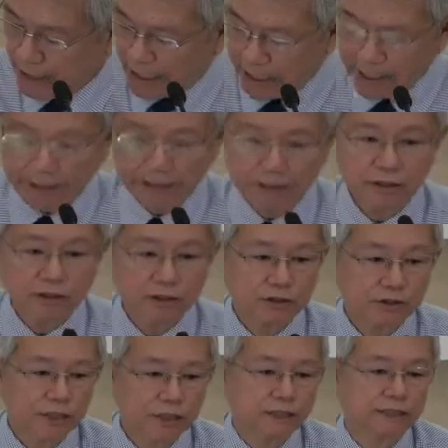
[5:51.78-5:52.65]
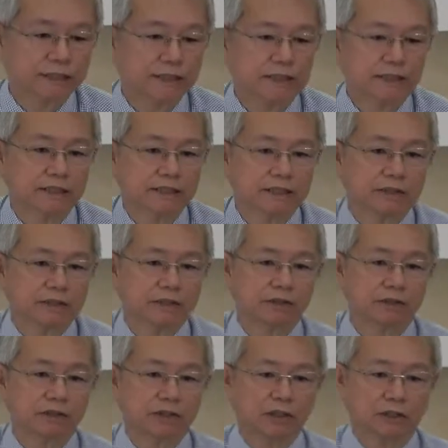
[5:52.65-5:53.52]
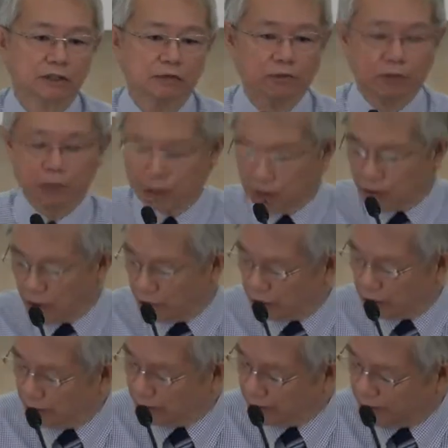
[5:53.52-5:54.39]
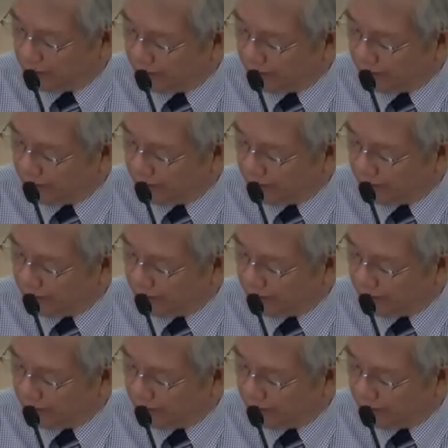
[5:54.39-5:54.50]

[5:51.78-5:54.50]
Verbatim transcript: And Christians were called